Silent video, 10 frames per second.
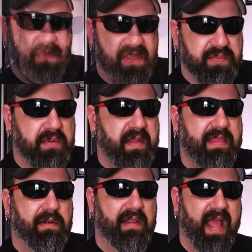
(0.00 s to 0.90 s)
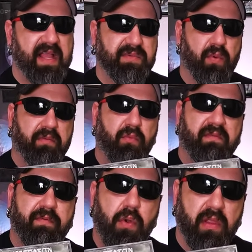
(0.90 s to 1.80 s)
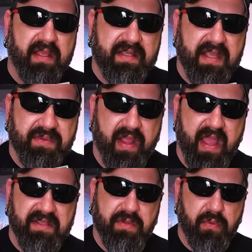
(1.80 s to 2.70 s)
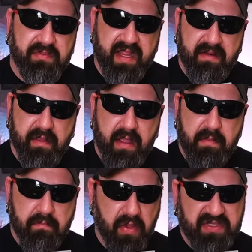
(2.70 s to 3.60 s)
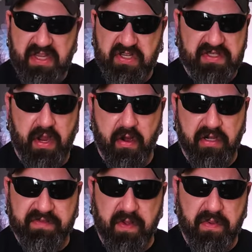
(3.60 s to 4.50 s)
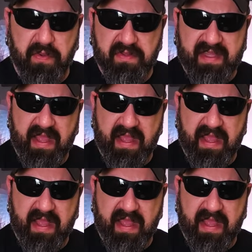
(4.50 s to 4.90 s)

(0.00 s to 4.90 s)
Now this would be their last one with vocalist Ezra Haynes who did mostly just harsh vocals.